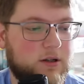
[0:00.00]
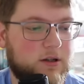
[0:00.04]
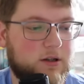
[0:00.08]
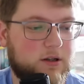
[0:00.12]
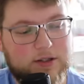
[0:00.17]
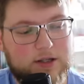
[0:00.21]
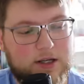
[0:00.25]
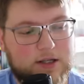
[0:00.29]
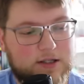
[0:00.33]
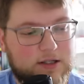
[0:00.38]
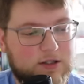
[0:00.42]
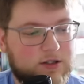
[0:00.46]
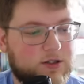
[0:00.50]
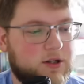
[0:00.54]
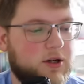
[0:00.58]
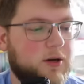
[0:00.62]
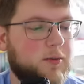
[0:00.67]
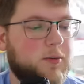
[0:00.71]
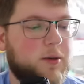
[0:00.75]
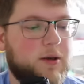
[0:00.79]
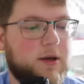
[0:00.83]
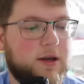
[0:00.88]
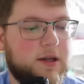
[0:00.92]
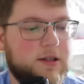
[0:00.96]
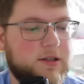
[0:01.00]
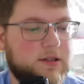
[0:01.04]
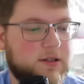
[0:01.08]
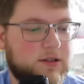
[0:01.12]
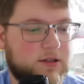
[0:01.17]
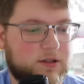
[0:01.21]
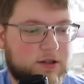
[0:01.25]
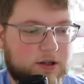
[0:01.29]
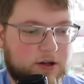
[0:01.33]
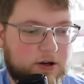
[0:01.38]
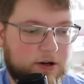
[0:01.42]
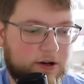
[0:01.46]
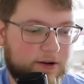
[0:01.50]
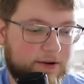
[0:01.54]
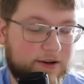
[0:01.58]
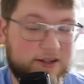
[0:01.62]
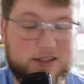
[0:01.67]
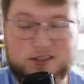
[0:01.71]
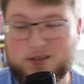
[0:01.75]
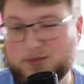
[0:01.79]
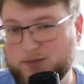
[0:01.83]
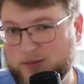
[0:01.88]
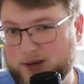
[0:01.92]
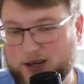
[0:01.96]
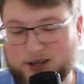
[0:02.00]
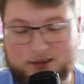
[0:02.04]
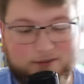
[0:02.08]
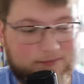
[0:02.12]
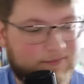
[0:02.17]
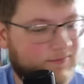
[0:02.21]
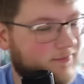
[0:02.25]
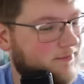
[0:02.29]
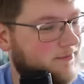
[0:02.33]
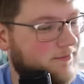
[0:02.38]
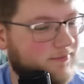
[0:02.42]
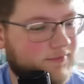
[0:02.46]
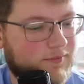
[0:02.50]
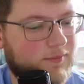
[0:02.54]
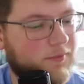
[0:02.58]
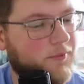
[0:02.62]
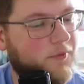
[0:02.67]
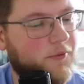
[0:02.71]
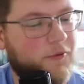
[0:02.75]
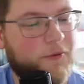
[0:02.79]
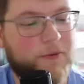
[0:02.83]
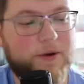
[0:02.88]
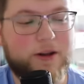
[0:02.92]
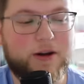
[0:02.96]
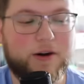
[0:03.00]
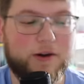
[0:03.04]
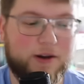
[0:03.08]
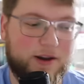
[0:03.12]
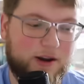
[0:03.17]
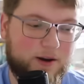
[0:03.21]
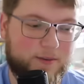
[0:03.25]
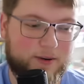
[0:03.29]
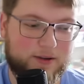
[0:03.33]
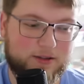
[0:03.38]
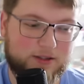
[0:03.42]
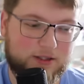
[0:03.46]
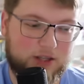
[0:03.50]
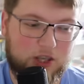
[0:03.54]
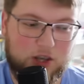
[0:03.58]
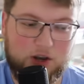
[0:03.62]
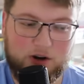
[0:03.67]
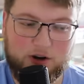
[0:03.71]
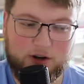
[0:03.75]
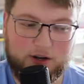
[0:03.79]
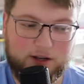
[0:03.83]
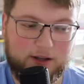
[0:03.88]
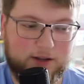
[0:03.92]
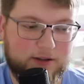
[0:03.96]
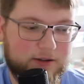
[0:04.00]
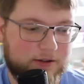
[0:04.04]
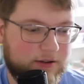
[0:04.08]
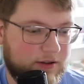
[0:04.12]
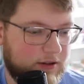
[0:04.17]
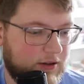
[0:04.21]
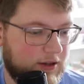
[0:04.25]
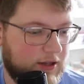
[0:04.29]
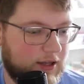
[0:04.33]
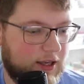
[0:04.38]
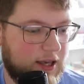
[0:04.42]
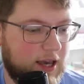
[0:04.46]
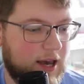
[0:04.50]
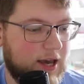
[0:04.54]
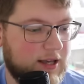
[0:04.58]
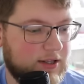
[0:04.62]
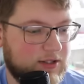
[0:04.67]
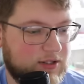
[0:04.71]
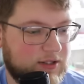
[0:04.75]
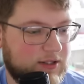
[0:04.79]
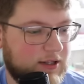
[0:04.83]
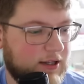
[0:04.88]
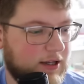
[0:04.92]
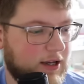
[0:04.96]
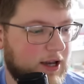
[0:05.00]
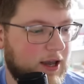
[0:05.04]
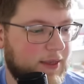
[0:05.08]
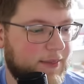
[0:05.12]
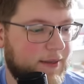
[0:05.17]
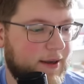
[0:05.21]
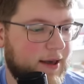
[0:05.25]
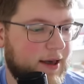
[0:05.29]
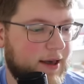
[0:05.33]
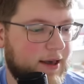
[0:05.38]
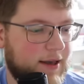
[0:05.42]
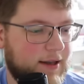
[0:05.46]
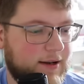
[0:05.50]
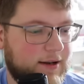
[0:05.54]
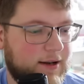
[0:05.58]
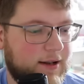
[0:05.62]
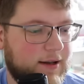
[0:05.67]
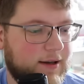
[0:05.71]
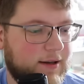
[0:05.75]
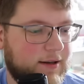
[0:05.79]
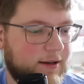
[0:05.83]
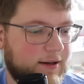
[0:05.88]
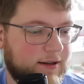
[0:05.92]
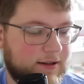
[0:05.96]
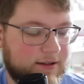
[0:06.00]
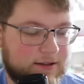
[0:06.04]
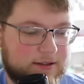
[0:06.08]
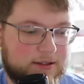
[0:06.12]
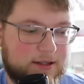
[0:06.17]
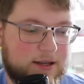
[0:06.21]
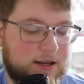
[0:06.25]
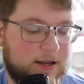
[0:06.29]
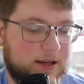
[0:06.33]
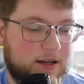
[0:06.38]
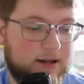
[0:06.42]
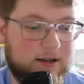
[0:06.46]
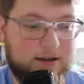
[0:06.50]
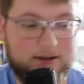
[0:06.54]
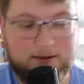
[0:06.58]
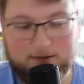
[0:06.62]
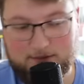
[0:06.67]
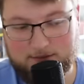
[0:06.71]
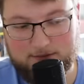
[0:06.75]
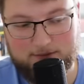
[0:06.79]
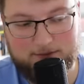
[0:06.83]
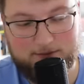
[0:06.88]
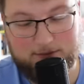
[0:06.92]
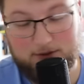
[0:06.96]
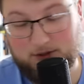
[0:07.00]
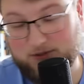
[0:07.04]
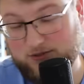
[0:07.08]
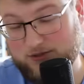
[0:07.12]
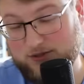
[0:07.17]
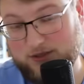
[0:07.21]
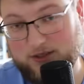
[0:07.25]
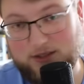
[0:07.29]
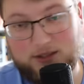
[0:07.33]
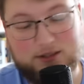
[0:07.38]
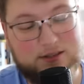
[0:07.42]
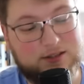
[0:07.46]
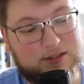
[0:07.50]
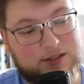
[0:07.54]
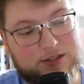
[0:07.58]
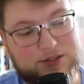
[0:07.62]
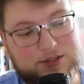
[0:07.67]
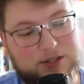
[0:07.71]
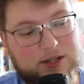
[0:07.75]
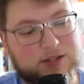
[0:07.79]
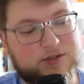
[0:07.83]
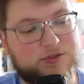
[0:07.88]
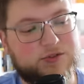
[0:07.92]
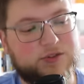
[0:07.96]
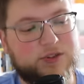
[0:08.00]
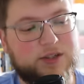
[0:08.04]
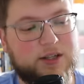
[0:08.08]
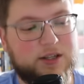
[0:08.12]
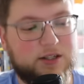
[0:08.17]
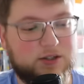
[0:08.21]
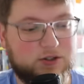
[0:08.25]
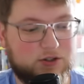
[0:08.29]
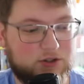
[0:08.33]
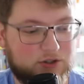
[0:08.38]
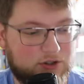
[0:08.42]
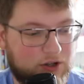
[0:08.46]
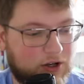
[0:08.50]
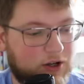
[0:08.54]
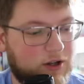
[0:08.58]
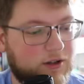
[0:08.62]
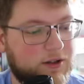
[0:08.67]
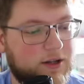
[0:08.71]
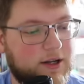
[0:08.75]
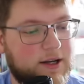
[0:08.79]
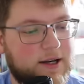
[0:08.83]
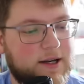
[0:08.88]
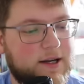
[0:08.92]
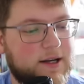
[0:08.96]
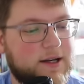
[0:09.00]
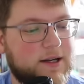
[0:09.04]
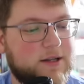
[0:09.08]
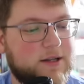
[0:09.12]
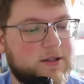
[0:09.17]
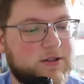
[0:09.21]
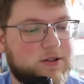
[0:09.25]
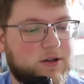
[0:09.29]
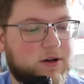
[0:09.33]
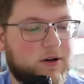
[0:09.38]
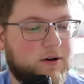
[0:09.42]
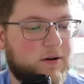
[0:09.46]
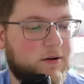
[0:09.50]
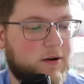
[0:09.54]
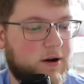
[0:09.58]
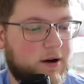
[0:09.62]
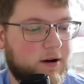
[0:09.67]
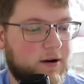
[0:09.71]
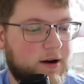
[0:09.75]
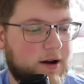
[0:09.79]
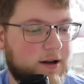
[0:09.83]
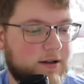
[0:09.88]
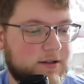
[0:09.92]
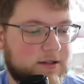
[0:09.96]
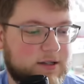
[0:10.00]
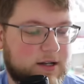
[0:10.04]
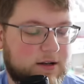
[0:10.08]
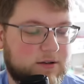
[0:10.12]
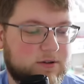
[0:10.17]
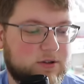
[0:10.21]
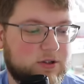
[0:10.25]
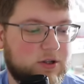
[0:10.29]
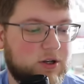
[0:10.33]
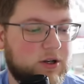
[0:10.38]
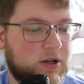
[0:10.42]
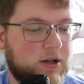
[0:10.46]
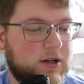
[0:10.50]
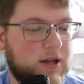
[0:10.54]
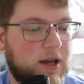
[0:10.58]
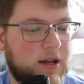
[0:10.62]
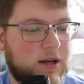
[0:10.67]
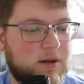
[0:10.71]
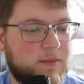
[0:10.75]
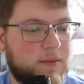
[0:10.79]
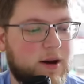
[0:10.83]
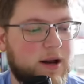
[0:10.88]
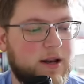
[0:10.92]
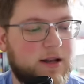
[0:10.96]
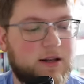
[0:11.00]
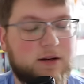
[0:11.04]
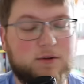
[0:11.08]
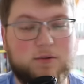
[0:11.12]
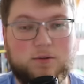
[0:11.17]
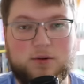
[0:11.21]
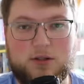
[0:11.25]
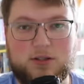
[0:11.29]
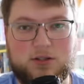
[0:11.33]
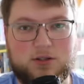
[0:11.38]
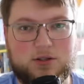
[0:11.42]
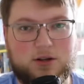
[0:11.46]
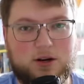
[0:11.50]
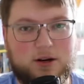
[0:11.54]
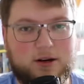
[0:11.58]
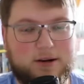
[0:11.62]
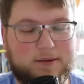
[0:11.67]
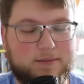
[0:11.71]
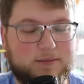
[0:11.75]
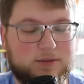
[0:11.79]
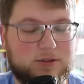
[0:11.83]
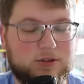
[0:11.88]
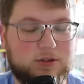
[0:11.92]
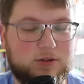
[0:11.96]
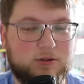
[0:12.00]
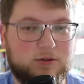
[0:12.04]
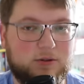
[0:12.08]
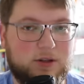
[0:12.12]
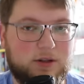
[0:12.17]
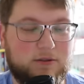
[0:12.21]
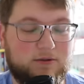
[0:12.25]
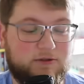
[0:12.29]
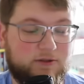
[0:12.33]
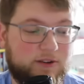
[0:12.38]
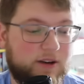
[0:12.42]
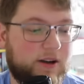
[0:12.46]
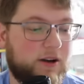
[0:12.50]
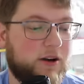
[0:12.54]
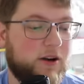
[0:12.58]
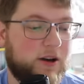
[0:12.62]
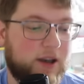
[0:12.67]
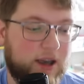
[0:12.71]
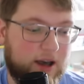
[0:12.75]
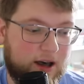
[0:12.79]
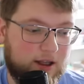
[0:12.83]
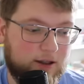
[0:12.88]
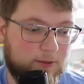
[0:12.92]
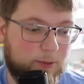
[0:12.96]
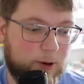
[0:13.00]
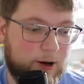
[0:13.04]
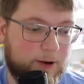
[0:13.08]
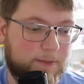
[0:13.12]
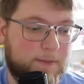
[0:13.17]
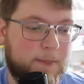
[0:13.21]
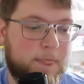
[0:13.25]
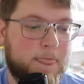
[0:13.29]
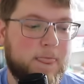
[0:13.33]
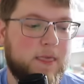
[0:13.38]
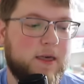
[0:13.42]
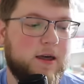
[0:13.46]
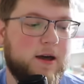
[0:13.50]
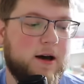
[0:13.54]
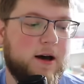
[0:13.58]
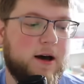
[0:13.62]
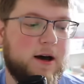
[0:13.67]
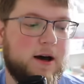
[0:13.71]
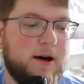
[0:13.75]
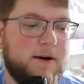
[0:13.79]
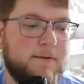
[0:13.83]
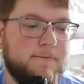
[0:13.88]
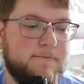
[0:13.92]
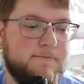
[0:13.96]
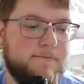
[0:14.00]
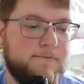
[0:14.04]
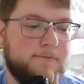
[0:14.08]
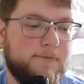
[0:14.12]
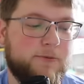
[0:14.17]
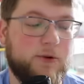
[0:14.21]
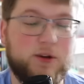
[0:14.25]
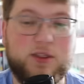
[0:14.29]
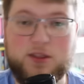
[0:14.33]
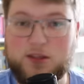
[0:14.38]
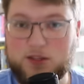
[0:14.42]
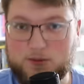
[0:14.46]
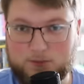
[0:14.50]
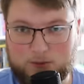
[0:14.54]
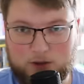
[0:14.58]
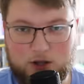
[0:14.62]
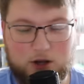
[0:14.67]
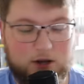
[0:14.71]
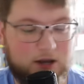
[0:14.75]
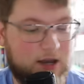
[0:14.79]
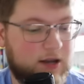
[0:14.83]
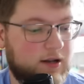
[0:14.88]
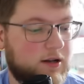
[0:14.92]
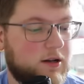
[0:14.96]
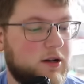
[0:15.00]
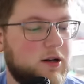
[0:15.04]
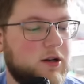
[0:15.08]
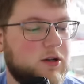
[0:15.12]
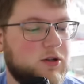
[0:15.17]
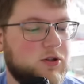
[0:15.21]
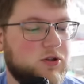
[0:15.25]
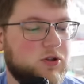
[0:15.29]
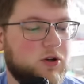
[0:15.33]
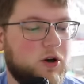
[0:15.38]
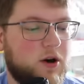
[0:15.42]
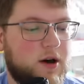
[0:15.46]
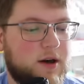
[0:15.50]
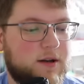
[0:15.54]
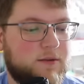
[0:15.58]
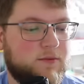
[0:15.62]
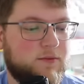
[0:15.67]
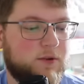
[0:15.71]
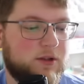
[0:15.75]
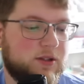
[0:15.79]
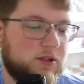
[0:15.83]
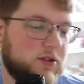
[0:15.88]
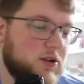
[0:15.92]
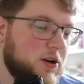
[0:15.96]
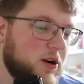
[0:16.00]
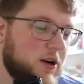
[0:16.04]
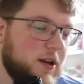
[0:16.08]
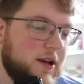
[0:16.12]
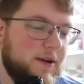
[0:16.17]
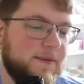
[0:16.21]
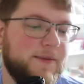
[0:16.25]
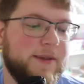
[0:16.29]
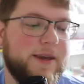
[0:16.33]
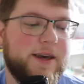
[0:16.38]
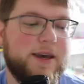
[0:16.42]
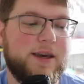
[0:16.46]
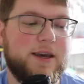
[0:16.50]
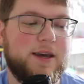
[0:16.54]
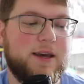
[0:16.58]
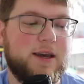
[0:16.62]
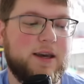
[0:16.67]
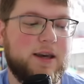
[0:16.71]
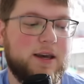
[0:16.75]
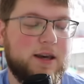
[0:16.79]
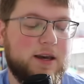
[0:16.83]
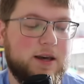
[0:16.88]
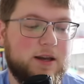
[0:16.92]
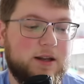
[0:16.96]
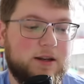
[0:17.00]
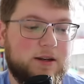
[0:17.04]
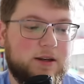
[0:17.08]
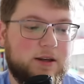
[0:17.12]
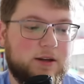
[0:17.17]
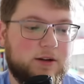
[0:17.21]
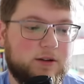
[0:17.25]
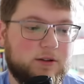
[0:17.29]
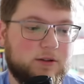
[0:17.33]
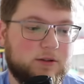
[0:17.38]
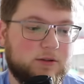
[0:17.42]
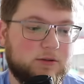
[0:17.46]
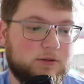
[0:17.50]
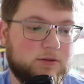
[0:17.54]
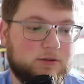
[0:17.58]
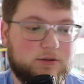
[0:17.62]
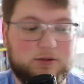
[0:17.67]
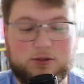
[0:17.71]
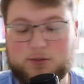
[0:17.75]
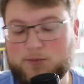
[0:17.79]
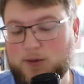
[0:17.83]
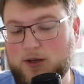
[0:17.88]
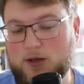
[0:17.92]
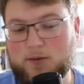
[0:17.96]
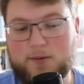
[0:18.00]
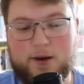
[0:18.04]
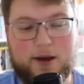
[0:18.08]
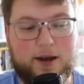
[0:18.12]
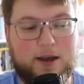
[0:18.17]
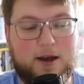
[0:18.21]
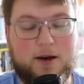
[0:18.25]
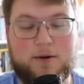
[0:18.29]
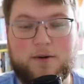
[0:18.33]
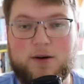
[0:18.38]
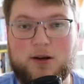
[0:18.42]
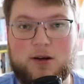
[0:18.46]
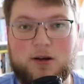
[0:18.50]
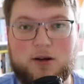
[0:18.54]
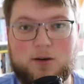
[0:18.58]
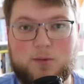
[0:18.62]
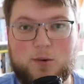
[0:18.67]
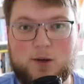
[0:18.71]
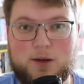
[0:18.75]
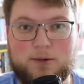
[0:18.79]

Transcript: it says installing plugins is a security risk, but we don't care about security. Click yes, and then it'll say, hopefully, successfully installed. So, all right, sounds good. And you might need to restart to configure Calibre um, with this plugin. So go ahead and restart it and it'll spit you back out where you need to